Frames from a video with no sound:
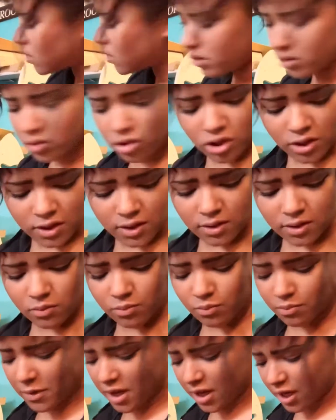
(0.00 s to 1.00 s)
Just
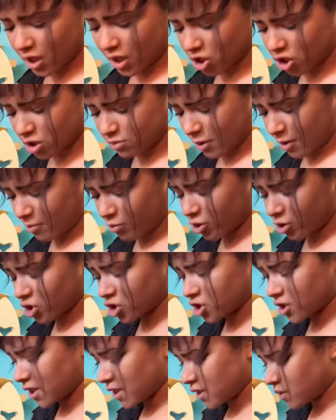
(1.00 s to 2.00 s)
making sure my brush
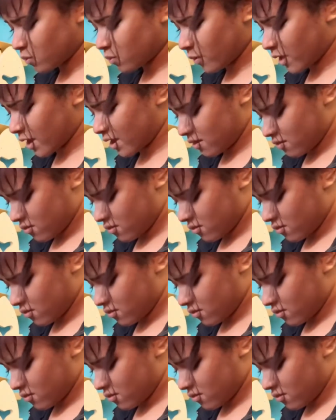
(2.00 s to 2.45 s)
stays wet.